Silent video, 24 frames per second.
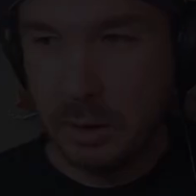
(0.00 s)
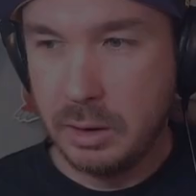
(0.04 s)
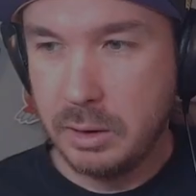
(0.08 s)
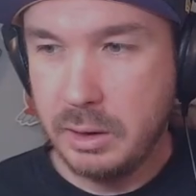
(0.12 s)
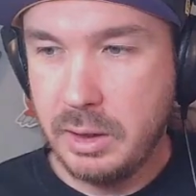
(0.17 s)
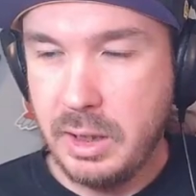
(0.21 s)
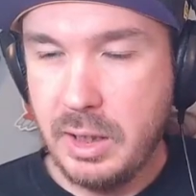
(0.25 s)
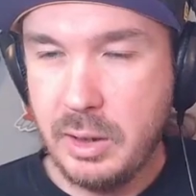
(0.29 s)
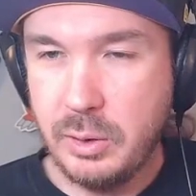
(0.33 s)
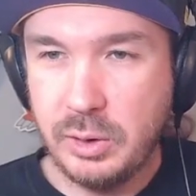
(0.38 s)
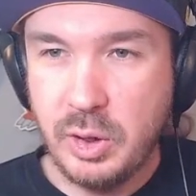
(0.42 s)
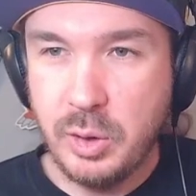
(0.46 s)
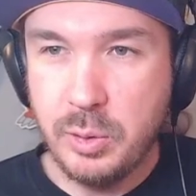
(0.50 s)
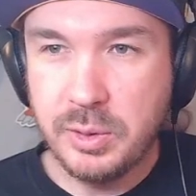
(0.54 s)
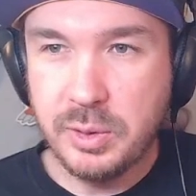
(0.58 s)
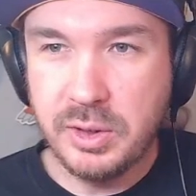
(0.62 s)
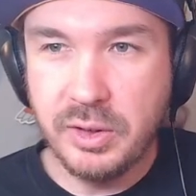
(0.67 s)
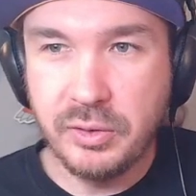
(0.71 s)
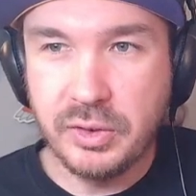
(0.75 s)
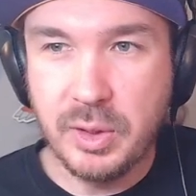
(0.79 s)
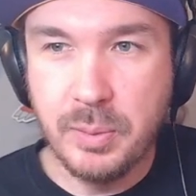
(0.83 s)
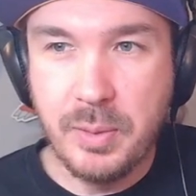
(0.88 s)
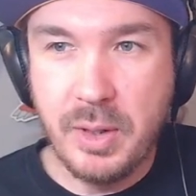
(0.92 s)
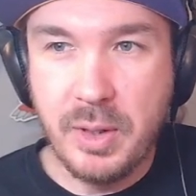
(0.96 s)
Now, in terms
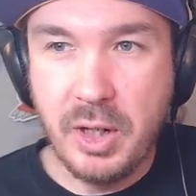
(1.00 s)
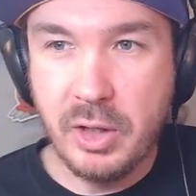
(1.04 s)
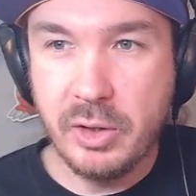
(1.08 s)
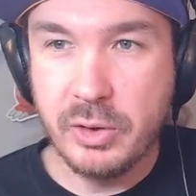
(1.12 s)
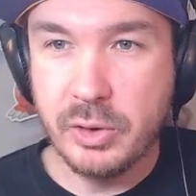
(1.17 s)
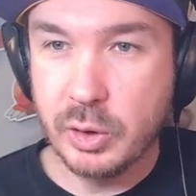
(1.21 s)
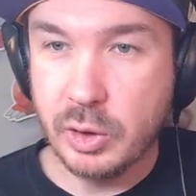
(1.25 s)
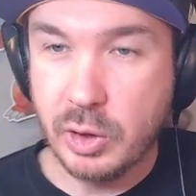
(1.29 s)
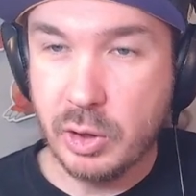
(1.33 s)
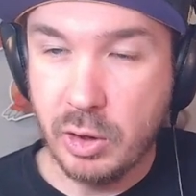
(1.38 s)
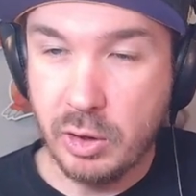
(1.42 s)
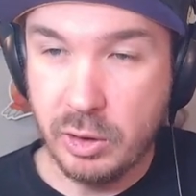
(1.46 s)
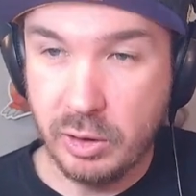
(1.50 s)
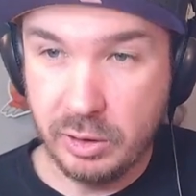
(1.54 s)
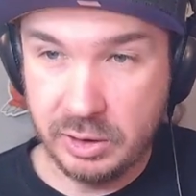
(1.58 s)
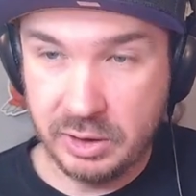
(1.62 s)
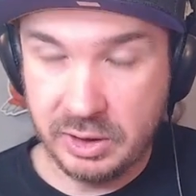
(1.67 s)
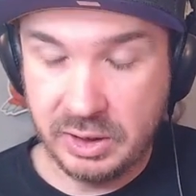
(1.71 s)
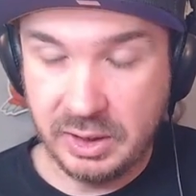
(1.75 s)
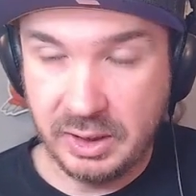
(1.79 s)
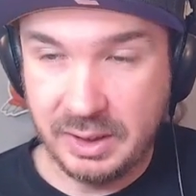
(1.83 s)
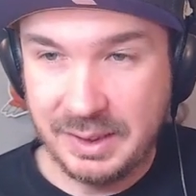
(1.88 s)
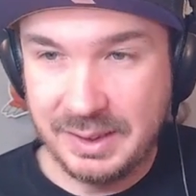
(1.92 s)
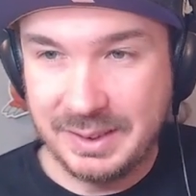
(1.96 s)
of some other cards
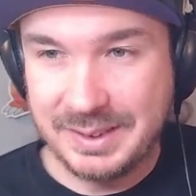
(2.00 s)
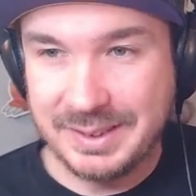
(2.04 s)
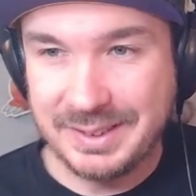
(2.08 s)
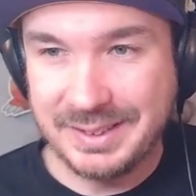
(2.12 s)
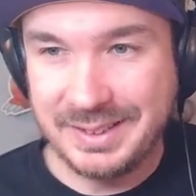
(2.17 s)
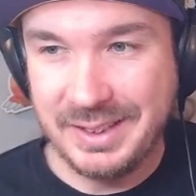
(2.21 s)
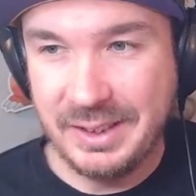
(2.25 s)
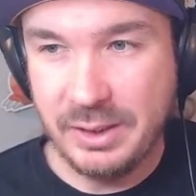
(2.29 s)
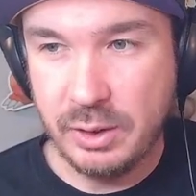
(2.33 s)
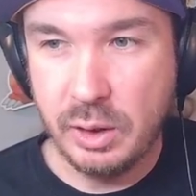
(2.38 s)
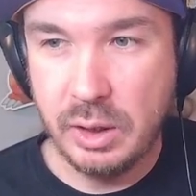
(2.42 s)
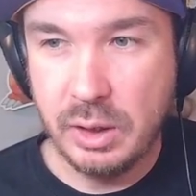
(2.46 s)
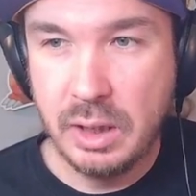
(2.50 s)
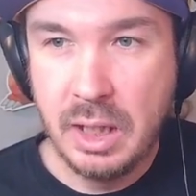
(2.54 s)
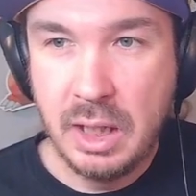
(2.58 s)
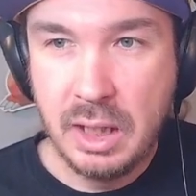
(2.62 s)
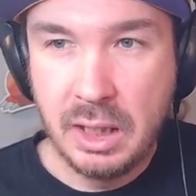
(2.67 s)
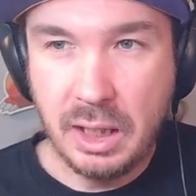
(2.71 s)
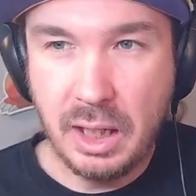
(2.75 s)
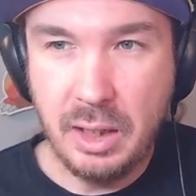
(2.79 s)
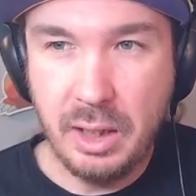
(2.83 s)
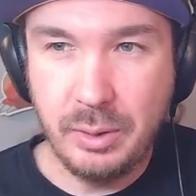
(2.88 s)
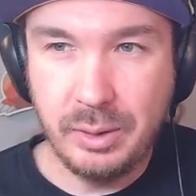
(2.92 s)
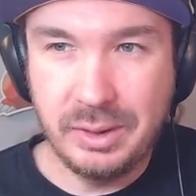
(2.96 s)
to consider,
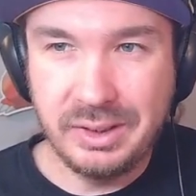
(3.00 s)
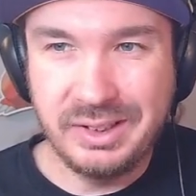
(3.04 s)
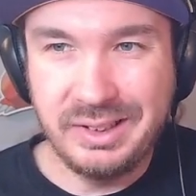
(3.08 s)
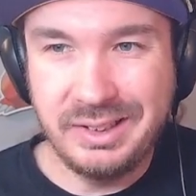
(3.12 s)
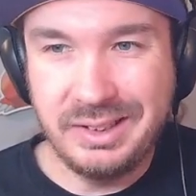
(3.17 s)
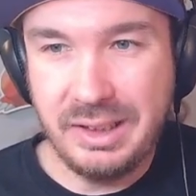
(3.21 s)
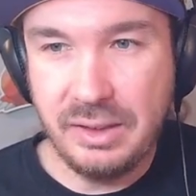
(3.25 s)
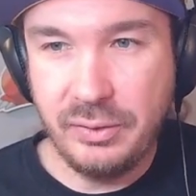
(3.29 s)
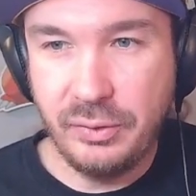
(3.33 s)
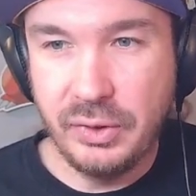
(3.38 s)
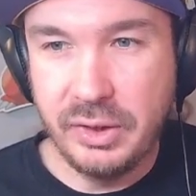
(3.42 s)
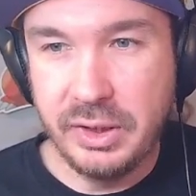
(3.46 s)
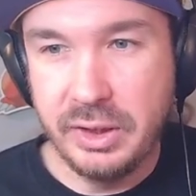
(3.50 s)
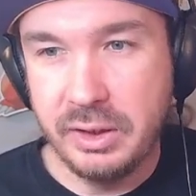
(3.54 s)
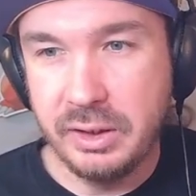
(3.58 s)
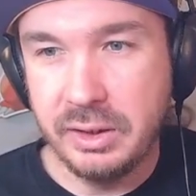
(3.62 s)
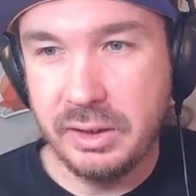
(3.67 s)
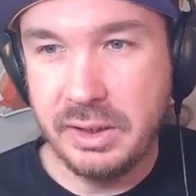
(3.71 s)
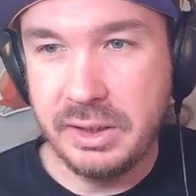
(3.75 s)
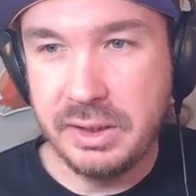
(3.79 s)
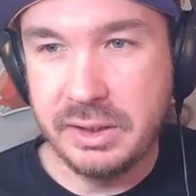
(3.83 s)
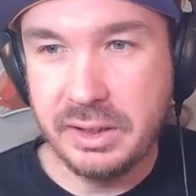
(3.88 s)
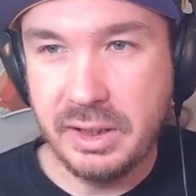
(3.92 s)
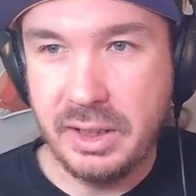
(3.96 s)
I would
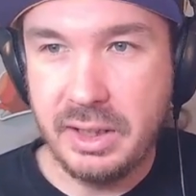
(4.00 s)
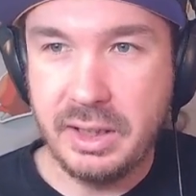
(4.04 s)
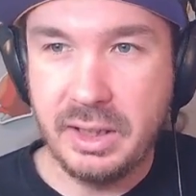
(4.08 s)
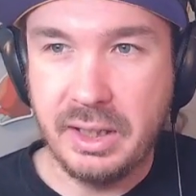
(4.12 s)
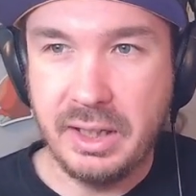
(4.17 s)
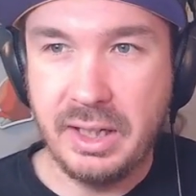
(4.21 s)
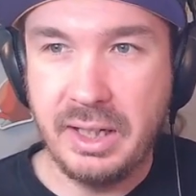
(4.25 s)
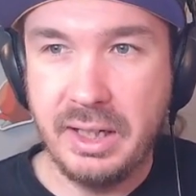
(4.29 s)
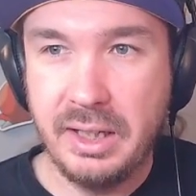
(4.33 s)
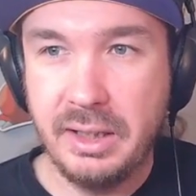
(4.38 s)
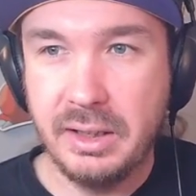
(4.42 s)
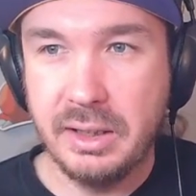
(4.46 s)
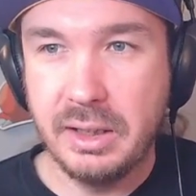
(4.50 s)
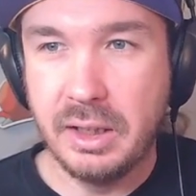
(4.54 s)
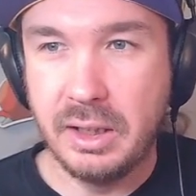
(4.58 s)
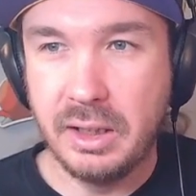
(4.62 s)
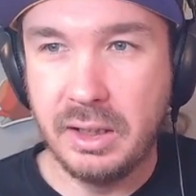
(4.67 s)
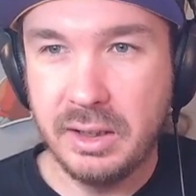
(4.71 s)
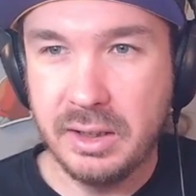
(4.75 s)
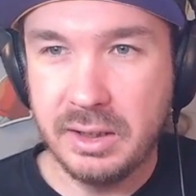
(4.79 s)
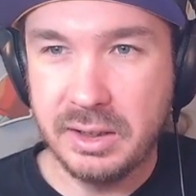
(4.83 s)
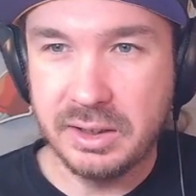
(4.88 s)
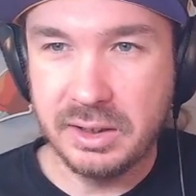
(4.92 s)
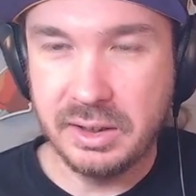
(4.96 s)
definitely say Hit,
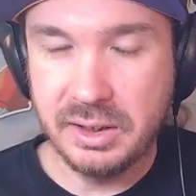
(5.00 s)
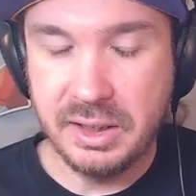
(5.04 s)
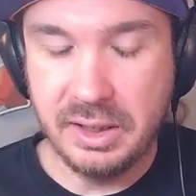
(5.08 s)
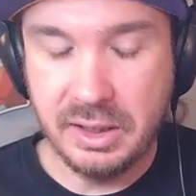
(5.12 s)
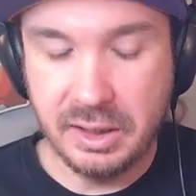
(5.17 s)
honestly.